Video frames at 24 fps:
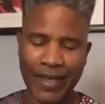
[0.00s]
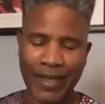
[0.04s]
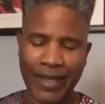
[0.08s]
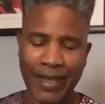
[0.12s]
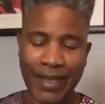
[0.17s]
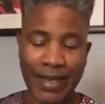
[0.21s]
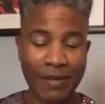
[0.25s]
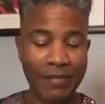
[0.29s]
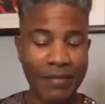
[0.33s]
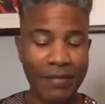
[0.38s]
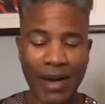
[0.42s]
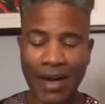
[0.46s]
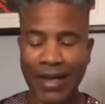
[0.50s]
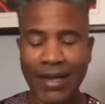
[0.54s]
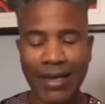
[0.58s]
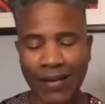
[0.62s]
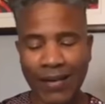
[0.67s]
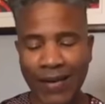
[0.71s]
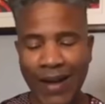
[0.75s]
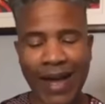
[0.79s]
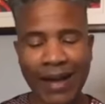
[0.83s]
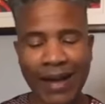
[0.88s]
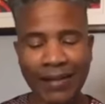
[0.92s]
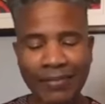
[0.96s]
in my,
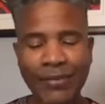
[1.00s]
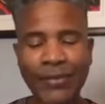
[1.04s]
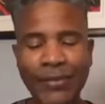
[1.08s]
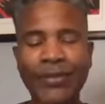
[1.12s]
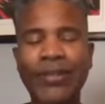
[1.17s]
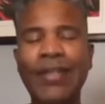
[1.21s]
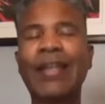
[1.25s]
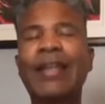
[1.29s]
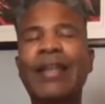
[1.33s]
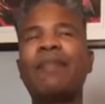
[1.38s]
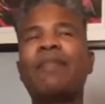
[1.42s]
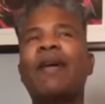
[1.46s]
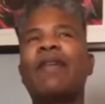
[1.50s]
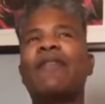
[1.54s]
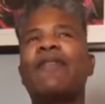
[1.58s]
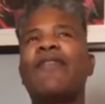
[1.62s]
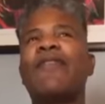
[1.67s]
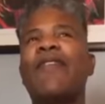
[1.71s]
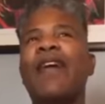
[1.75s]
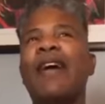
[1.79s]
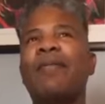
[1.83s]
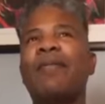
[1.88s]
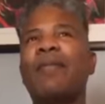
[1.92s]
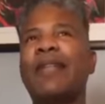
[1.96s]
you know, I have to say my
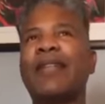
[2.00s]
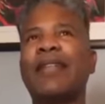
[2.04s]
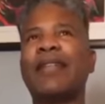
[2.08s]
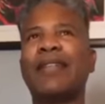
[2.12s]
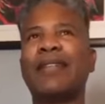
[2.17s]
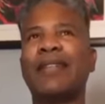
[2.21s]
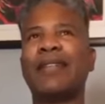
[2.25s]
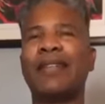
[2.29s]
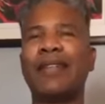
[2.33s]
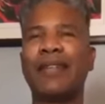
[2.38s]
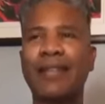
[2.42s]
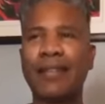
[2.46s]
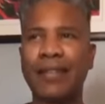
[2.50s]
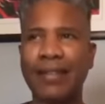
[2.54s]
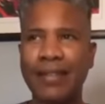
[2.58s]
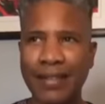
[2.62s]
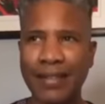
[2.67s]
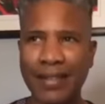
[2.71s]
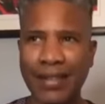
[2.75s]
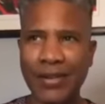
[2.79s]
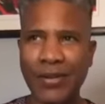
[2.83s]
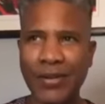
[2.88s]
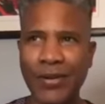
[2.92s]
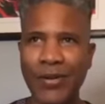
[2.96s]
family,
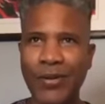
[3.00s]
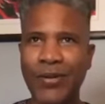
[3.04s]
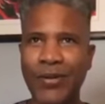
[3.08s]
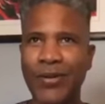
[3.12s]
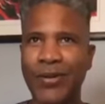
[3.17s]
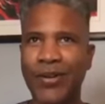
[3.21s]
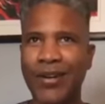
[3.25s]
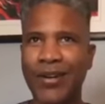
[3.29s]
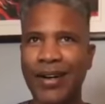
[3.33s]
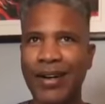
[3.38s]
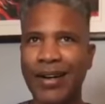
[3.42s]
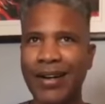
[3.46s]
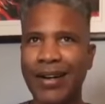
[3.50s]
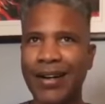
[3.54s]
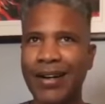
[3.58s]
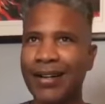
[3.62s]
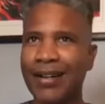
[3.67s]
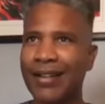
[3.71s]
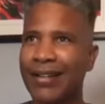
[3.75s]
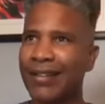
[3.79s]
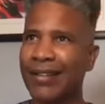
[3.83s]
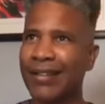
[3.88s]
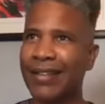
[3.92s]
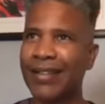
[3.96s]
you know,
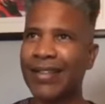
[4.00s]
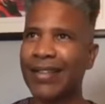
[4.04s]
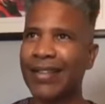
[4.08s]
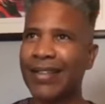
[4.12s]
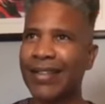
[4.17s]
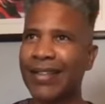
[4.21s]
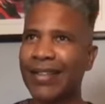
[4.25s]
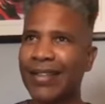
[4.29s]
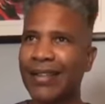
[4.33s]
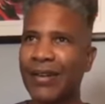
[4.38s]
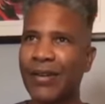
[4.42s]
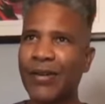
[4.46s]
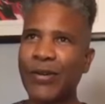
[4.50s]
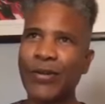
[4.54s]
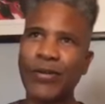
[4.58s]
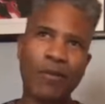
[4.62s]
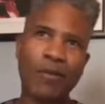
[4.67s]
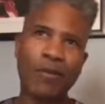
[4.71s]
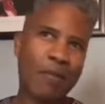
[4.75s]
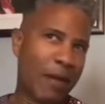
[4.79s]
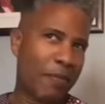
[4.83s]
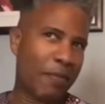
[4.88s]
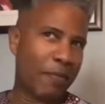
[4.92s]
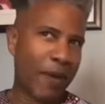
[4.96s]

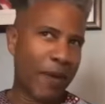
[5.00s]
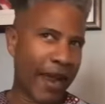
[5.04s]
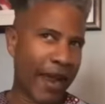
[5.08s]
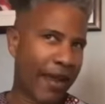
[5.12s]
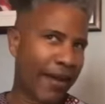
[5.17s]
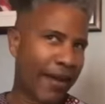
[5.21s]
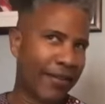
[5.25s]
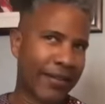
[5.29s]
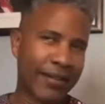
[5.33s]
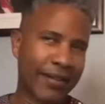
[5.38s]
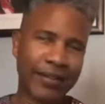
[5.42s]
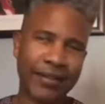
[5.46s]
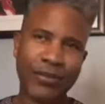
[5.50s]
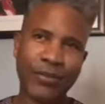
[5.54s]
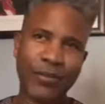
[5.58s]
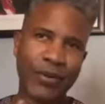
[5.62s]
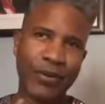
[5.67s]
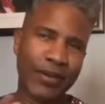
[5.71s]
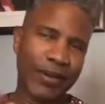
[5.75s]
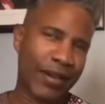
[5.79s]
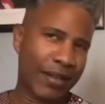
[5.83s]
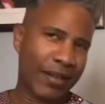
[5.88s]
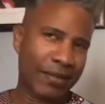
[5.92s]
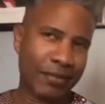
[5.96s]
although my parents
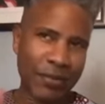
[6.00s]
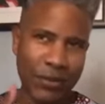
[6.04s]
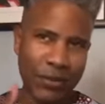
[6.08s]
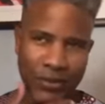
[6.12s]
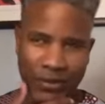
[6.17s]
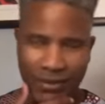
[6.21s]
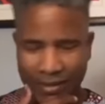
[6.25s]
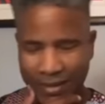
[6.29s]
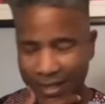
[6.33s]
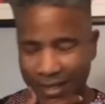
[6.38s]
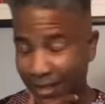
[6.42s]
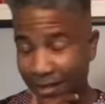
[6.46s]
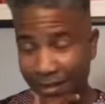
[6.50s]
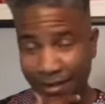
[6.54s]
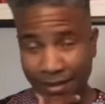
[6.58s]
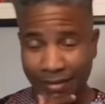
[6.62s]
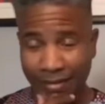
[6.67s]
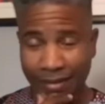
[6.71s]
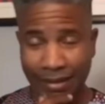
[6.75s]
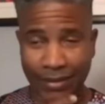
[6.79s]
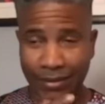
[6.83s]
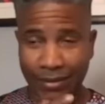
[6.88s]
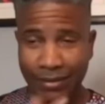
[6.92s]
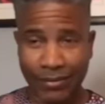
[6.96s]
were not,
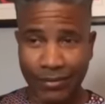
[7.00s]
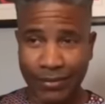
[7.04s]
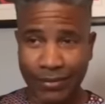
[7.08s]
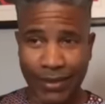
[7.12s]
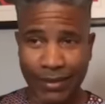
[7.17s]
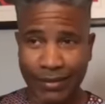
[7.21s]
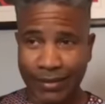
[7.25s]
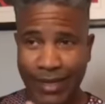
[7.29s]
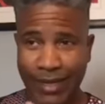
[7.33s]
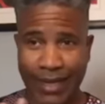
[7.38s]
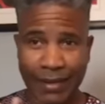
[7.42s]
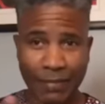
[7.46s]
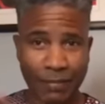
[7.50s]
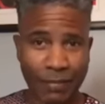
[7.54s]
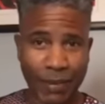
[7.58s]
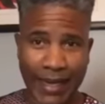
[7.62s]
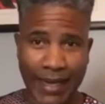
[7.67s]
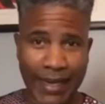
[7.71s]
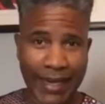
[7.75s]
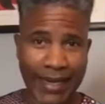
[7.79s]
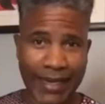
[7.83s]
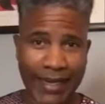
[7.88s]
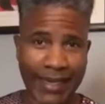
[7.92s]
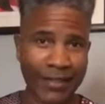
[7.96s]
you know, they didn't
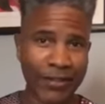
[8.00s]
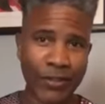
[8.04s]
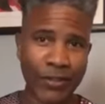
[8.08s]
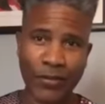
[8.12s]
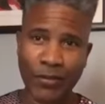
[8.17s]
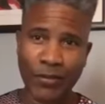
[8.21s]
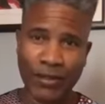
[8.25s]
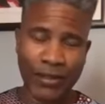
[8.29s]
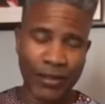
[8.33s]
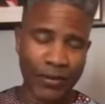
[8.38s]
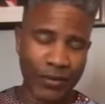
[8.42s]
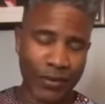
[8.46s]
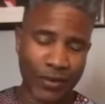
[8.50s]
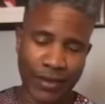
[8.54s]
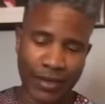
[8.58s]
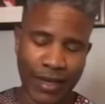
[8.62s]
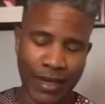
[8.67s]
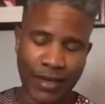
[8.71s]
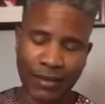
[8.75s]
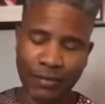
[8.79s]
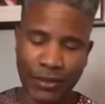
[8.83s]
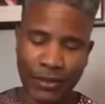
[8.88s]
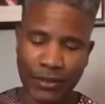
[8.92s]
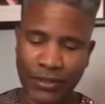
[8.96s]
play any instrument, they were
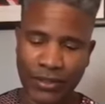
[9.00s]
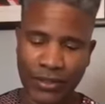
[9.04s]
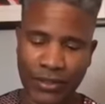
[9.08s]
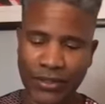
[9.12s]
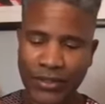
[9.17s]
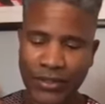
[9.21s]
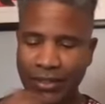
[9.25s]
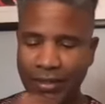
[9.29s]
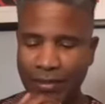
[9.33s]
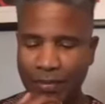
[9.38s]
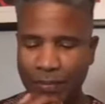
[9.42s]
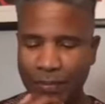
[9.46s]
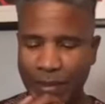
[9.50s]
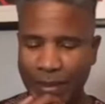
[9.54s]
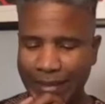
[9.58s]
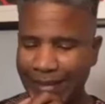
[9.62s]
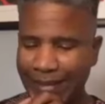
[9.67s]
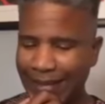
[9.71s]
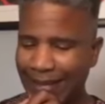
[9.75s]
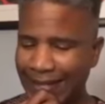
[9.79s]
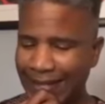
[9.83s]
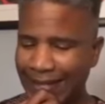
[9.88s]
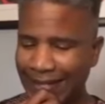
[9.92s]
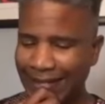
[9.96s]
non-musicians, but
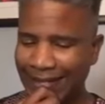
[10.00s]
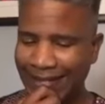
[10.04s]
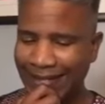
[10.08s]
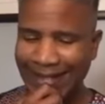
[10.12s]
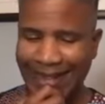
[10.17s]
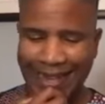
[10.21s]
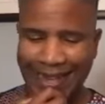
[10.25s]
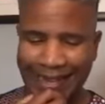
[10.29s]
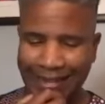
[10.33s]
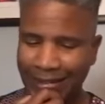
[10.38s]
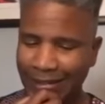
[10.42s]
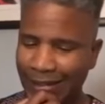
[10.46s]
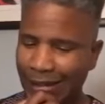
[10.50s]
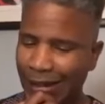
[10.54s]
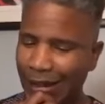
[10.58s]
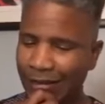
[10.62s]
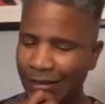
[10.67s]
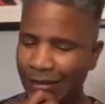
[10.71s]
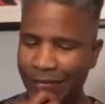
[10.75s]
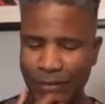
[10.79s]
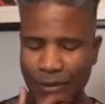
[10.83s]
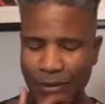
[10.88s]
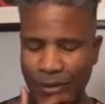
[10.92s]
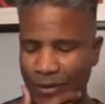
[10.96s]
they
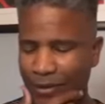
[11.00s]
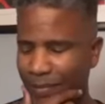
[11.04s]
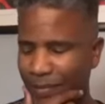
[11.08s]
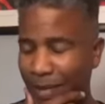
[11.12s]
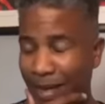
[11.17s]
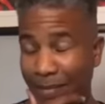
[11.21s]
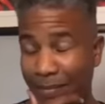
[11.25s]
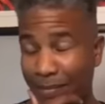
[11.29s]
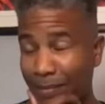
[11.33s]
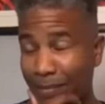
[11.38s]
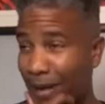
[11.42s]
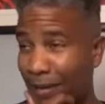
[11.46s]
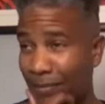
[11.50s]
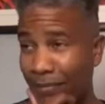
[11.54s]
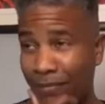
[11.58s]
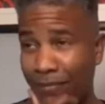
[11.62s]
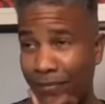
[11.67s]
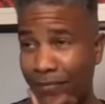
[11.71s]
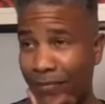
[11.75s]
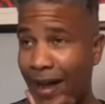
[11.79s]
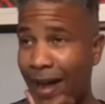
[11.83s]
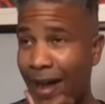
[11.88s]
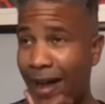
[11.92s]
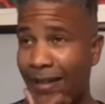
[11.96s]
loved me. My
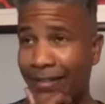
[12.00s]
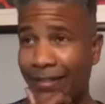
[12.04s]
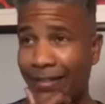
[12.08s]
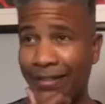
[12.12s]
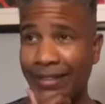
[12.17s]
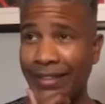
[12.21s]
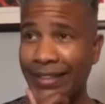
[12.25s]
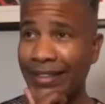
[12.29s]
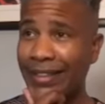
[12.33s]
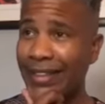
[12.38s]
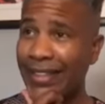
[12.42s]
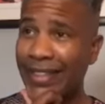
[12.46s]
father,